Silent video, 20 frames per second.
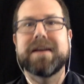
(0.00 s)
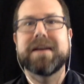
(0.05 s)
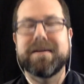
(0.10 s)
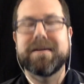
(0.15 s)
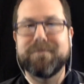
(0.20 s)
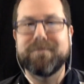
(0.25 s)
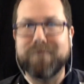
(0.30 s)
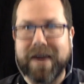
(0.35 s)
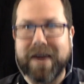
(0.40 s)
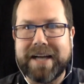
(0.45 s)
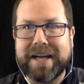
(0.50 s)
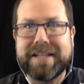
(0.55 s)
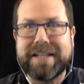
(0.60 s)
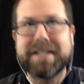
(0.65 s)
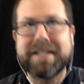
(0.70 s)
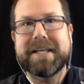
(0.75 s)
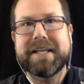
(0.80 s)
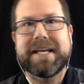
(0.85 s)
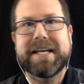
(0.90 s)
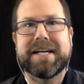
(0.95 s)

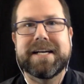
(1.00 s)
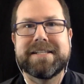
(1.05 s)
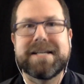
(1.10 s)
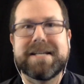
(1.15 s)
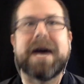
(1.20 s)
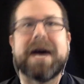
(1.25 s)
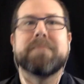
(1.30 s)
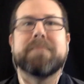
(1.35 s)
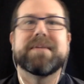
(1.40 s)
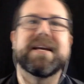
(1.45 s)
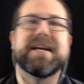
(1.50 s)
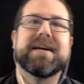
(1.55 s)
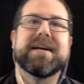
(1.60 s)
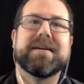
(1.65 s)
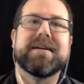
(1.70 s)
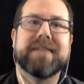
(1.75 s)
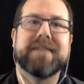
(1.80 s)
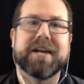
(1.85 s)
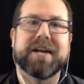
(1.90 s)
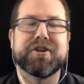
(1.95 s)
finally adopting
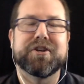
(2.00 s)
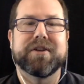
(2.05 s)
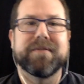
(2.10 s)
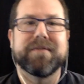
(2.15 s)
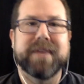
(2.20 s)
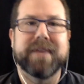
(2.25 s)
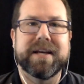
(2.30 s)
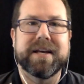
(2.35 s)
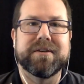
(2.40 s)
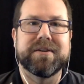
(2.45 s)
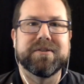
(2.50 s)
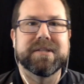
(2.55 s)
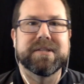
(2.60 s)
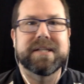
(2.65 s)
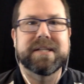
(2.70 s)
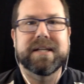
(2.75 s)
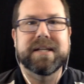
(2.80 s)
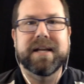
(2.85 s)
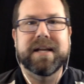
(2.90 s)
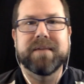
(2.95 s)
electric vehicles
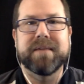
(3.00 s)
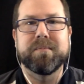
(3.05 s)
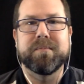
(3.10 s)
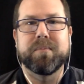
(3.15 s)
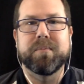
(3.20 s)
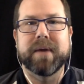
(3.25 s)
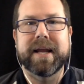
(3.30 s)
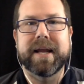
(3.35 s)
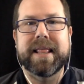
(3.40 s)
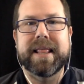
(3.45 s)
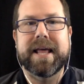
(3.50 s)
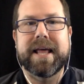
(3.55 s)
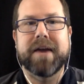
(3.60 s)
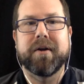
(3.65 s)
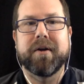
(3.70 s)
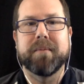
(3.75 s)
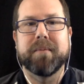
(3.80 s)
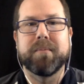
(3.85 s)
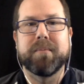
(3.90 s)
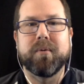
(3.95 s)
and bringing that
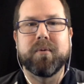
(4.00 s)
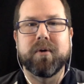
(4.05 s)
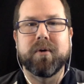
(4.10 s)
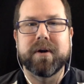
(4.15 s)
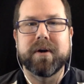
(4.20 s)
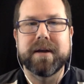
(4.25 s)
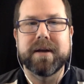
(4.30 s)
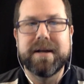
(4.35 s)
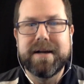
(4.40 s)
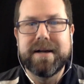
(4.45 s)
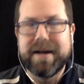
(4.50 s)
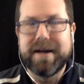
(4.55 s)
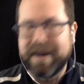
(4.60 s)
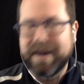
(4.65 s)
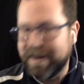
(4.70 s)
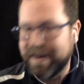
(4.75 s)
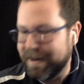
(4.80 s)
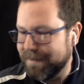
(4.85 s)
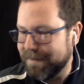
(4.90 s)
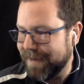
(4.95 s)
on board.
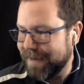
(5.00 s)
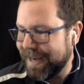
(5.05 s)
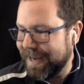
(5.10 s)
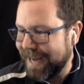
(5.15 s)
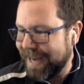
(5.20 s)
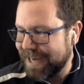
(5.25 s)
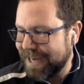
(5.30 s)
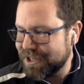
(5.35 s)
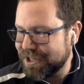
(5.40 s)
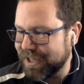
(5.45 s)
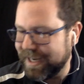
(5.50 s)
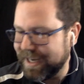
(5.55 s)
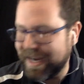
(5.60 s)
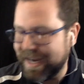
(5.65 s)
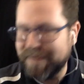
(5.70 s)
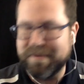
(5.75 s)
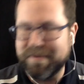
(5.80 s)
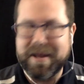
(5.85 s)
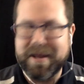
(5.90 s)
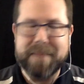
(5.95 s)
And actually,
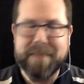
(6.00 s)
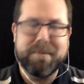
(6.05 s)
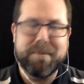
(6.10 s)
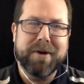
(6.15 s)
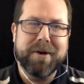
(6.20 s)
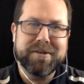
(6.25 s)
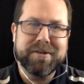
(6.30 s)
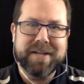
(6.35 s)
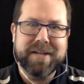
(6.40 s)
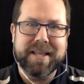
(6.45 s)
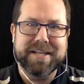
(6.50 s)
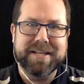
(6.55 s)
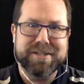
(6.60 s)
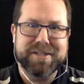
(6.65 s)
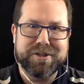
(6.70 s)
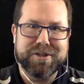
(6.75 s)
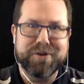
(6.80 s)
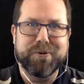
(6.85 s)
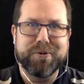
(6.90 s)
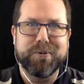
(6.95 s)
I posted this
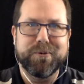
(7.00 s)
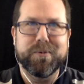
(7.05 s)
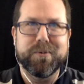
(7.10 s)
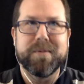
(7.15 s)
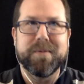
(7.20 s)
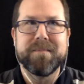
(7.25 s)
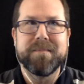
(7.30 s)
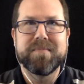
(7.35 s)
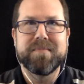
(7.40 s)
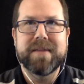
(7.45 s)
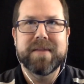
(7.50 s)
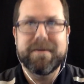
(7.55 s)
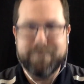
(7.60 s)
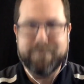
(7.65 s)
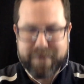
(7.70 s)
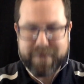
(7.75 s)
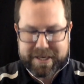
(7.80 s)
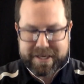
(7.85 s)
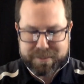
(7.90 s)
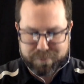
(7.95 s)
to
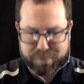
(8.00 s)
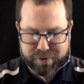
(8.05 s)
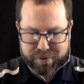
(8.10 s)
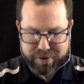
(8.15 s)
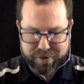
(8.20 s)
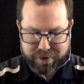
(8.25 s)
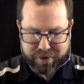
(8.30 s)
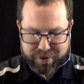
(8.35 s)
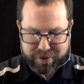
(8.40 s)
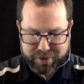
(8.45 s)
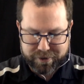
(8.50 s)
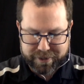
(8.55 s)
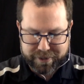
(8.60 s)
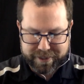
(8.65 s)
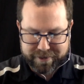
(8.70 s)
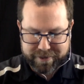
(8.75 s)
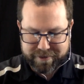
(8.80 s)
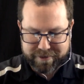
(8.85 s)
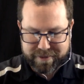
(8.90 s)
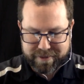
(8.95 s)
Facebook
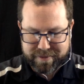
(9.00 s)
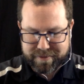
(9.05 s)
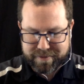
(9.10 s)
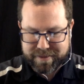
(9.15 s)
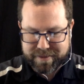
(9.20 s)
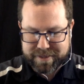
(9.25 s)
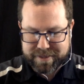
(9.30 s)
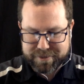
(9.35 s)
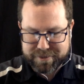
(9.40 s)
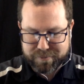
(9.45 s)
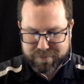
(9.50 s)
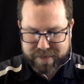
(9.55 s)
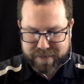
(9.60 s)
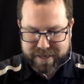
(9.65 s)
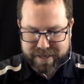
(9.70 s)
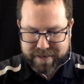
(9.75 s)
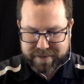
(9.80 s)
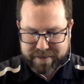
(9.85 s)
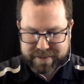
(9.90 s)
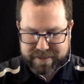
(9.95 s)
earlier this
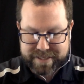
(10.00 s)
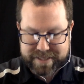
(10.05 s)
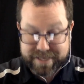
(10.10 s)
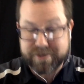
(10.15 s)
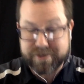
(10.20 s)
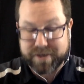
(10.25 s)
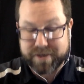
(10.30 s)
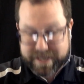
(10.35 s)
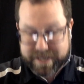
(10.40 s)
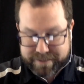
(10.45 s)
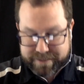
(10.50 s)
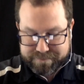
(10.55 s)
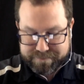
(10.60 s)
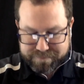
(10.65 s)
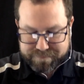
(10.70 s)
week, yesterday,